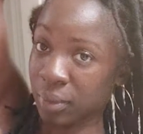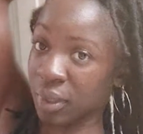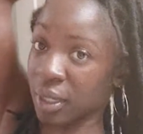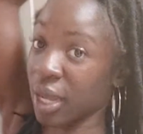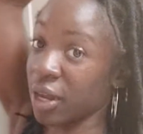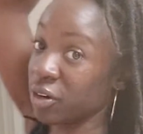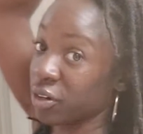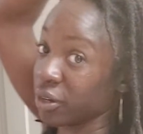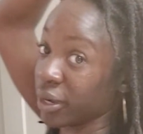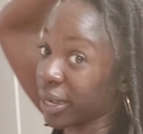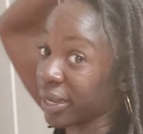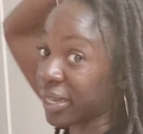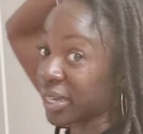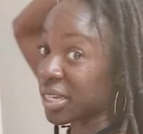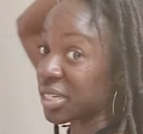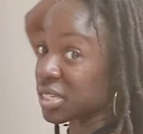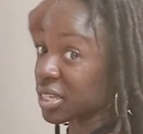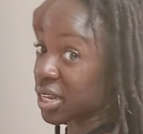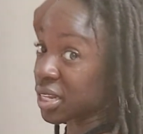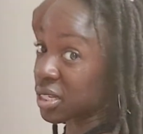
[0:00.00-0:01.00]
don't know, I
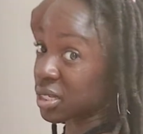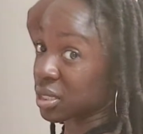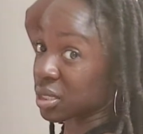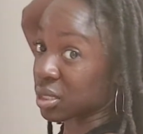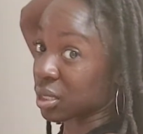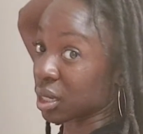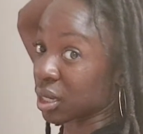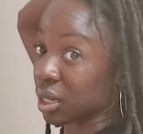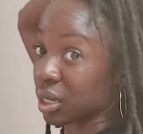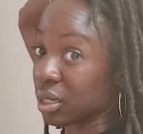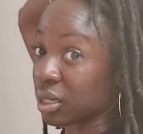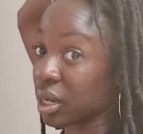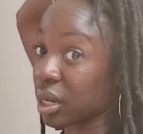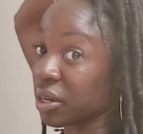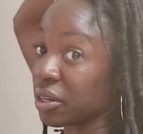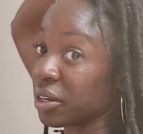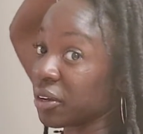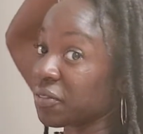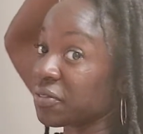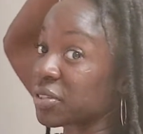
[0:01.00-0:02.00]
guess that's
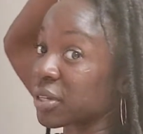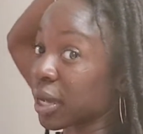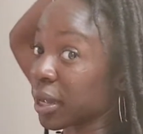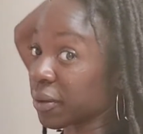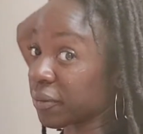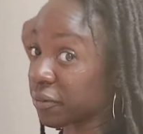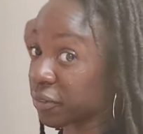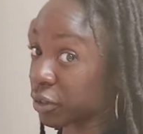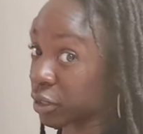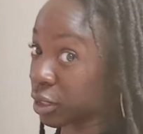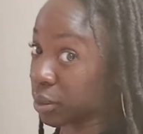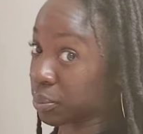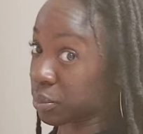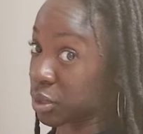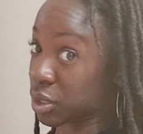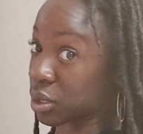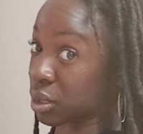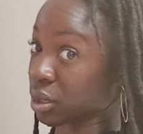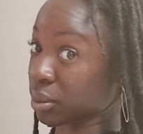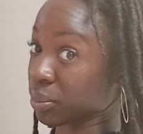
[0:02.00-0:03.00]
enough time for them
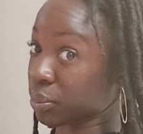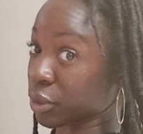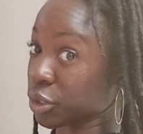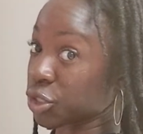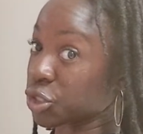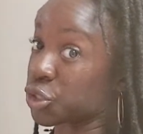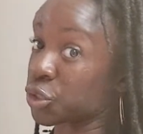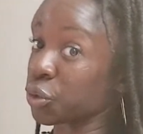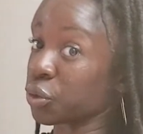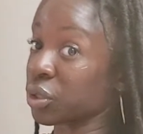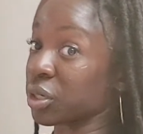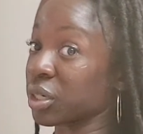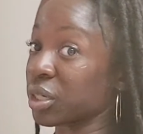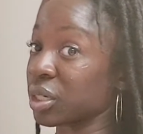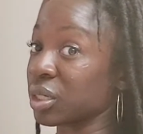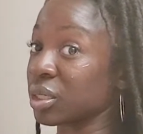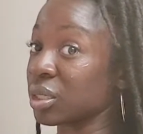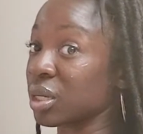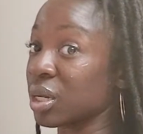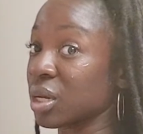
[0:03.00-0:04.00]
to
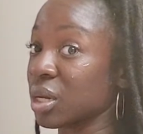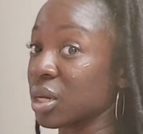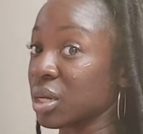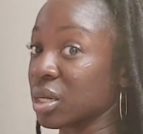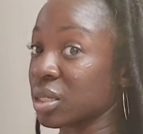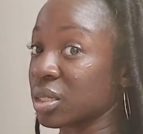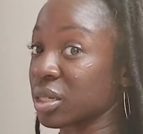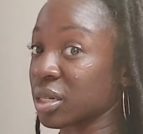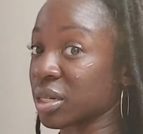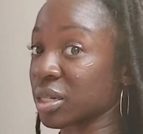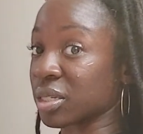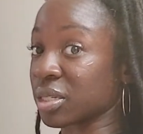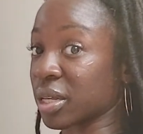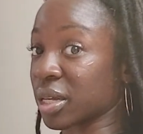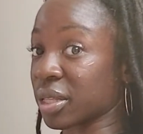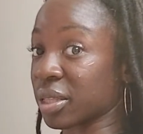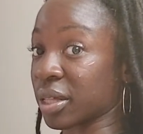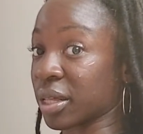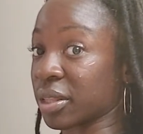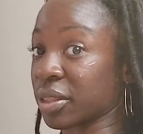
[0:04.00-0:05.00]
mature to the
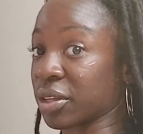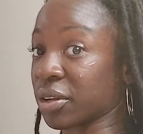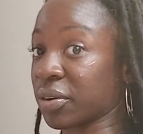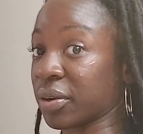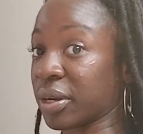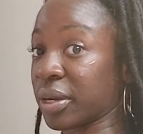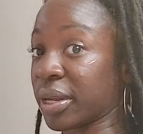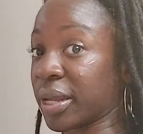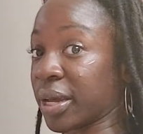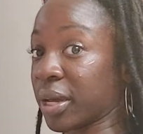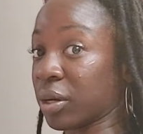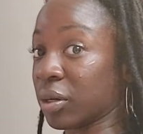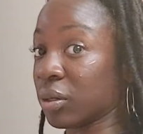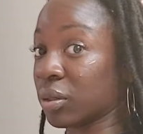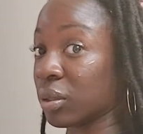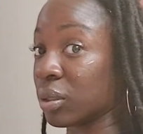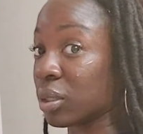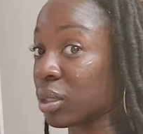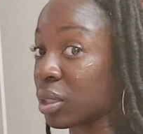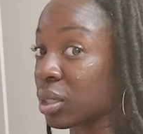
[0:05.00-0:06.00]
state that they're in
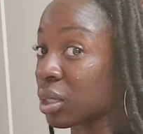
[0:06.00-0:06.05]
now.